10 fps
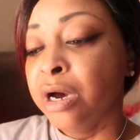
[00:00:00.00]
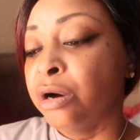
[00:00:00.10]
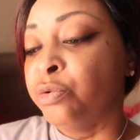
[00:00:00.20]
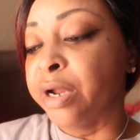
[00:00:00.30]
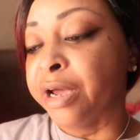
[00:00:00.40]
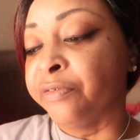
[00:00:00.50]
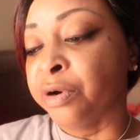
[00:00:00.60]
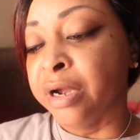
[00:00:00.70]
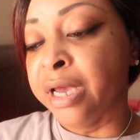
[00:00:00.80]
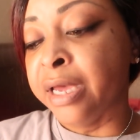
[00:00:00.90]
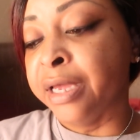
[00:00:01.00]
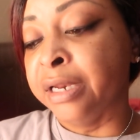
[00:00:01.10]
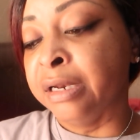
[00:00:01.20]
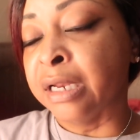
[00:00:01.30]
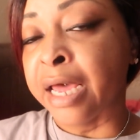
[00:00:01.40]
or whatever
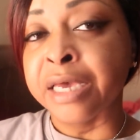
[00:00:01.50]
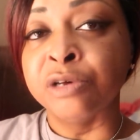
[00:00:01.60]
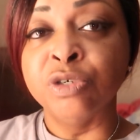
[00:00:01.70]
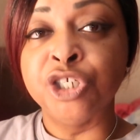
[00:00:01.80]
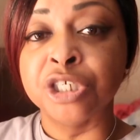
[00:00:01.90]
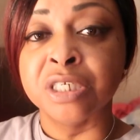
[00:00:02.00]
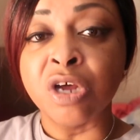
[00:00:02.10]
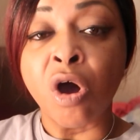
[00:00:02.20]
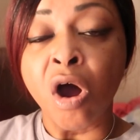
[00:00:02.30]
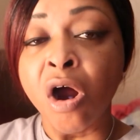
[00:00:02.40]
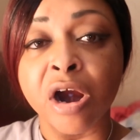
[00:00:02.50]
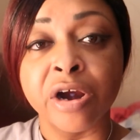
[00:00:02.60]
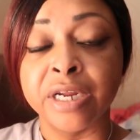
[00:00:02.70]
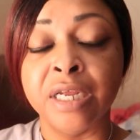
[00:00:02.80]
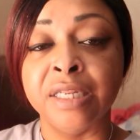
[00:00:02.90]
and like it was just
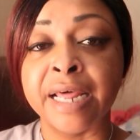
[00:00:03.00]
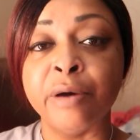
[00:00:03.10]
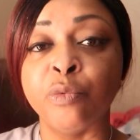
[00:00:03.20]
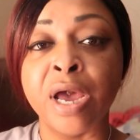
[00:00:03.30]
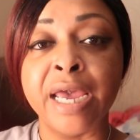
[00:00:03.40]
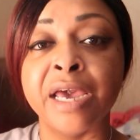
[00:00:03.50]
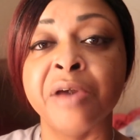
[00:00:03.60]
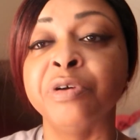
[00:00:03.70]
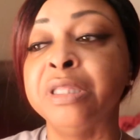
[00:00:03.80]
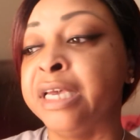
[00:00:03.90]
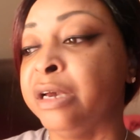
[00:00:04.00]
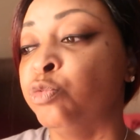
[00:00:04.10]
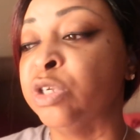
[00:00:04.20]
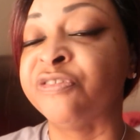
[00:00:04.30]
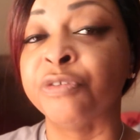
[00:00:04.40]
hard in that way everything
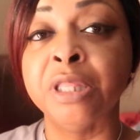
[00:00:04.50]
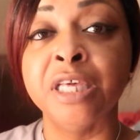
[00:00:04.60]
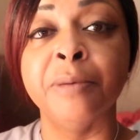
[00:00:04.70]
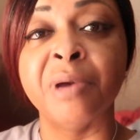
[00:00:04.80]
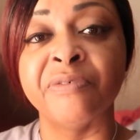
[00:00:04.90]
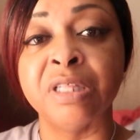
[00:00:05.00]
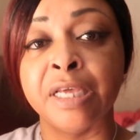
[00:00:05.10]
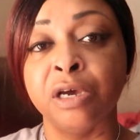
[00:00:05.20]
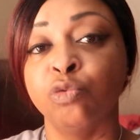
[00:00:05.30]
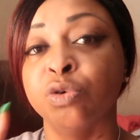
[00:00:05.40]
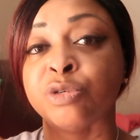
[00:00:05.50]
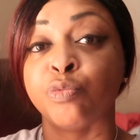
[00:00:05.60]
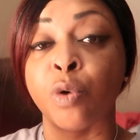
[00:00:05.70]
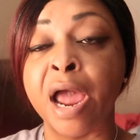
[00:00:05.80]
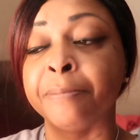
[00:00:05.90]
was for them everything was
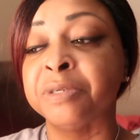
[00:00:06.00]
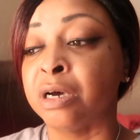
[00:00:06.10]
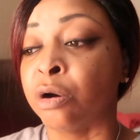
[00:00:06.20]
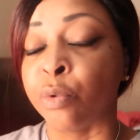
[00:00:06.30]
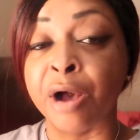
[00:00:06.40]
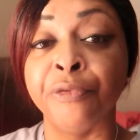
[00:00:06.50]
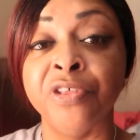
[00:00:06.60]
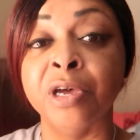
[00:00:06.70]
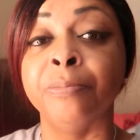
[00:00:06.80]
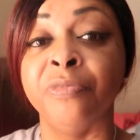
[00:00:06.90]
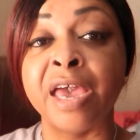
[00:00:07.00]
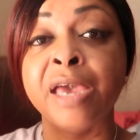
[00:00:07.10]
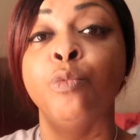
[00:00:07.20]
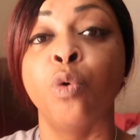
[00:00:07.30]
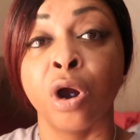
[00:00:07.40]
wrapped around them
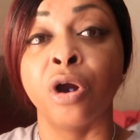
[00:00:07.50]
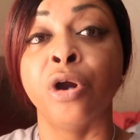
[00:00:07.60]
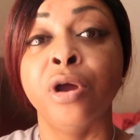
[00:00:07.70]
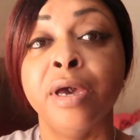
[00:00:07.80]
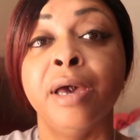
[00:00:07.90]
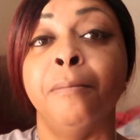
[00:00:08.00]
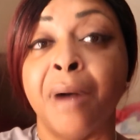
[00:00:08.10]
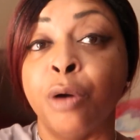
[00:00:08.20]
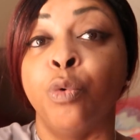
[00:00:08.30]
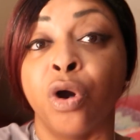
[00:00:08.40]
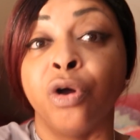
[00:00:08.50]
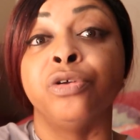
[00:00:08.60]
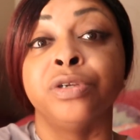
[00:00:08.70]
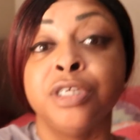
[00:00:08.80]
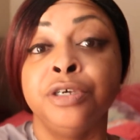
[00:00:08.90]
they were my
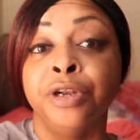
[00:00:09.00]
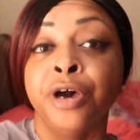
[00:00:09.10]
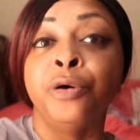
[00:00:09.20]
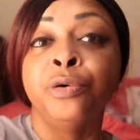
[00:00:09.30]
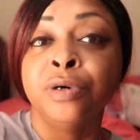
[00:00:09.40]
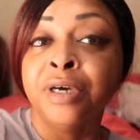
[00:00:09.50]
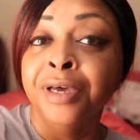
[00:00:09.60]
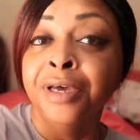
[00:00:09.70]
world you know